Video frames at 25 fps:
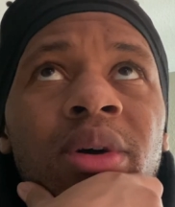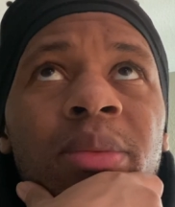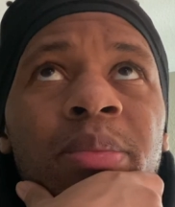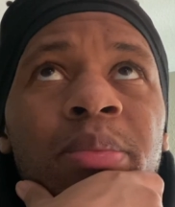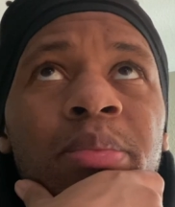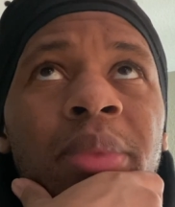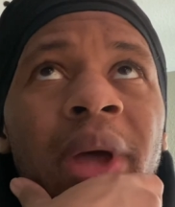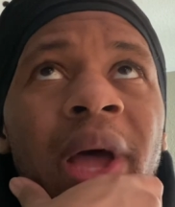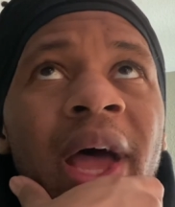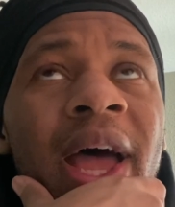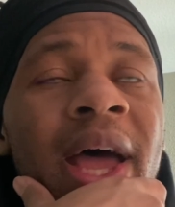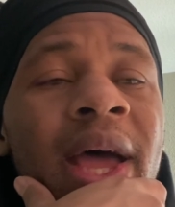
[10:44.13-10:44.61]

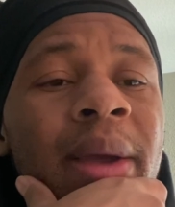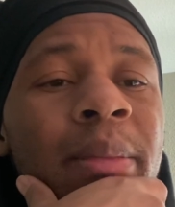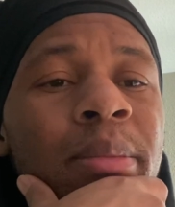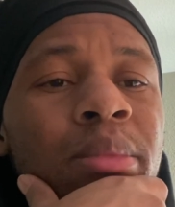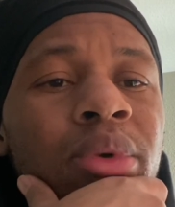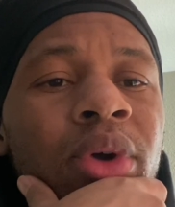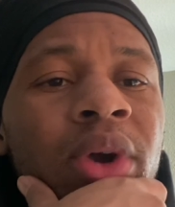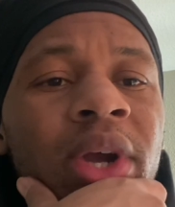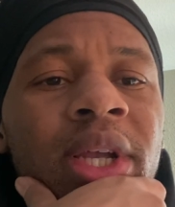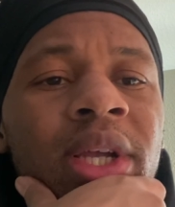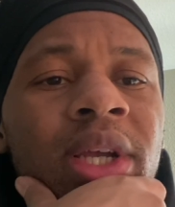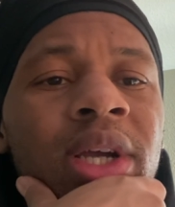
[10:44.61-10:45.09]
bad
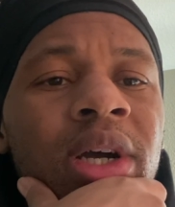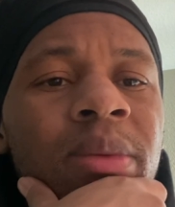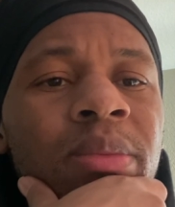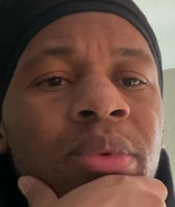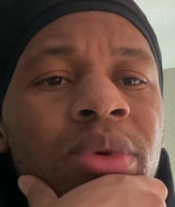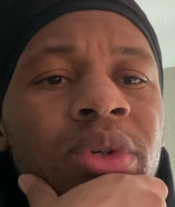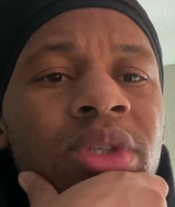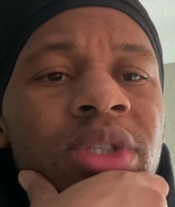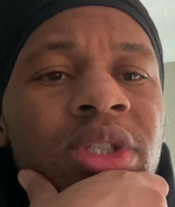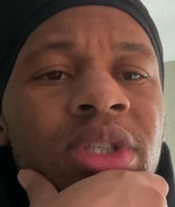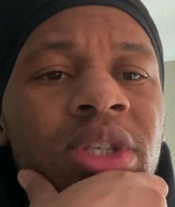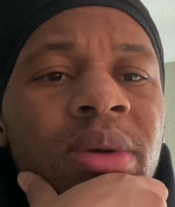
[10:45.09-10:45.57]
breakup or
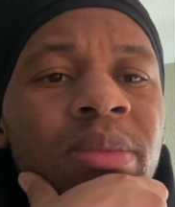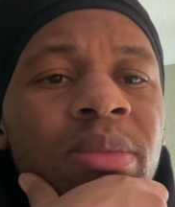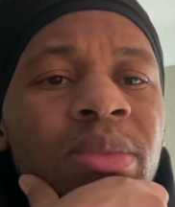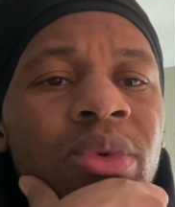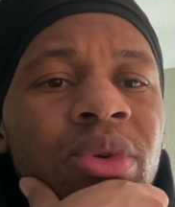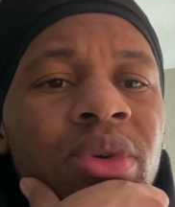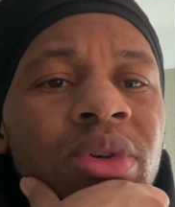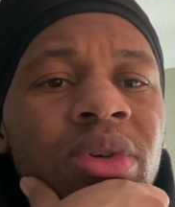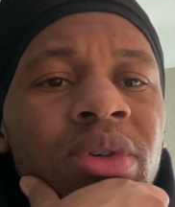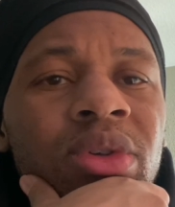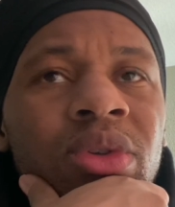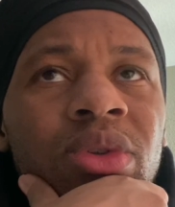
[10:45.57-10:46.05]

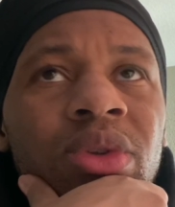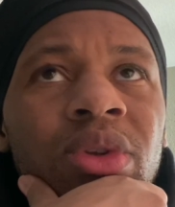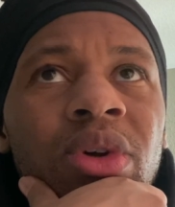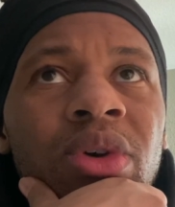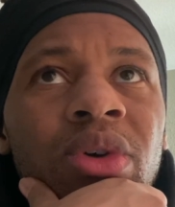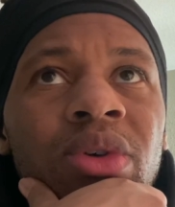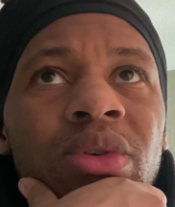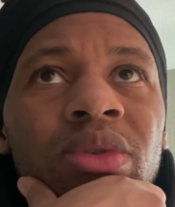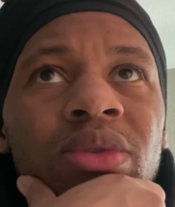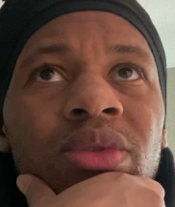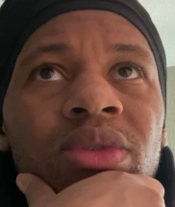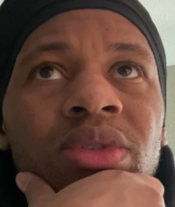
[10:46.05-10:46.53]
somewhere,
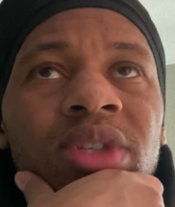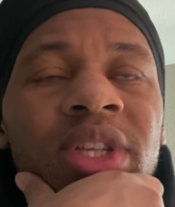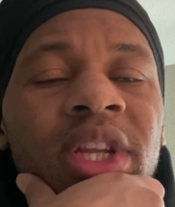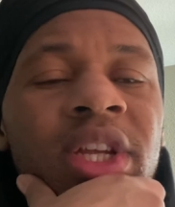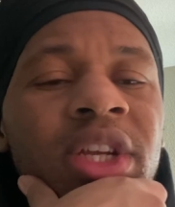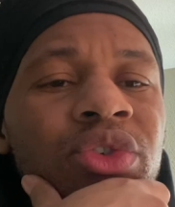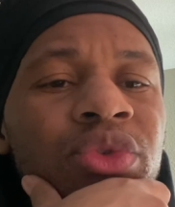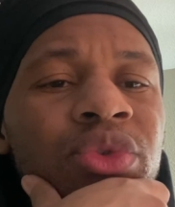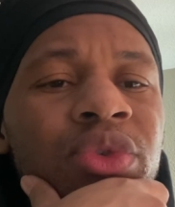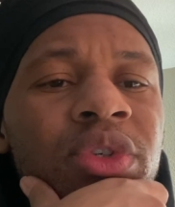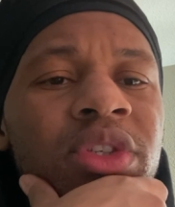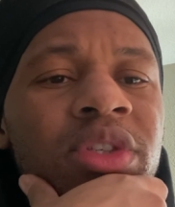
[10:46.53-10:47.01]

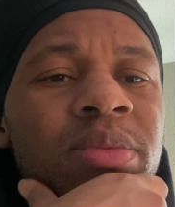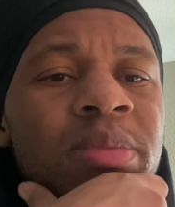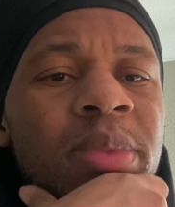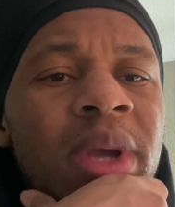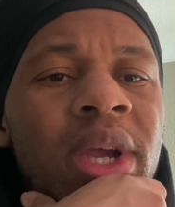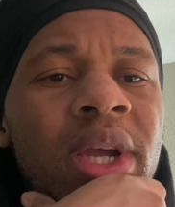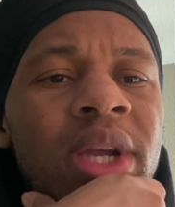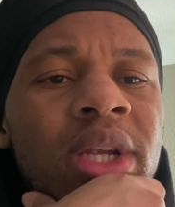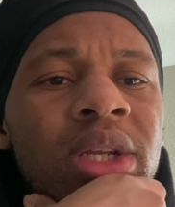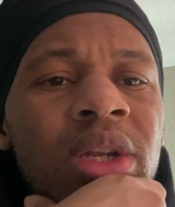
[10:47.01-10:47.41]
disrespect.